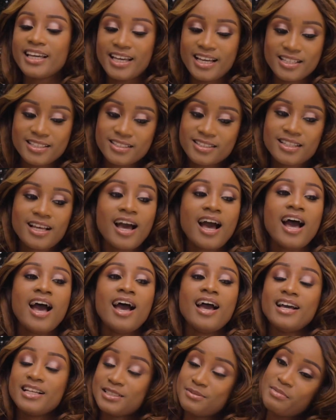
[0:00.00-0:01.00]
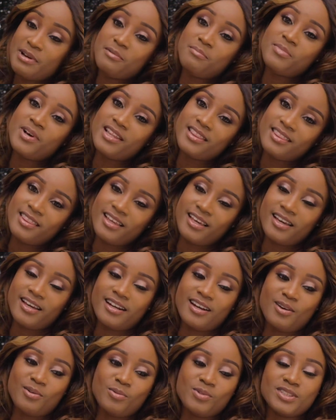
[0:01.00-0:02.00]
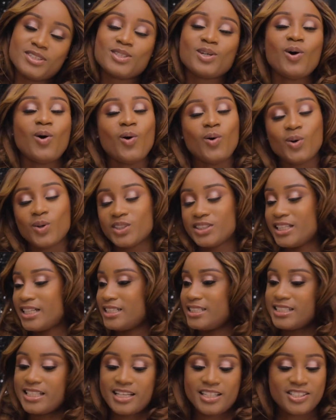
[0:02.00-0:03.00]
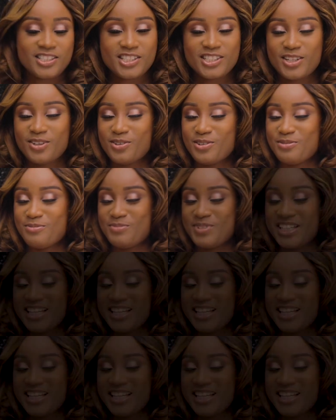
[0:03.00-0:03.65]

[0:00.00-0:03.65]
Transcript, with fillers: Yes, it's my birthday and I want all the attention on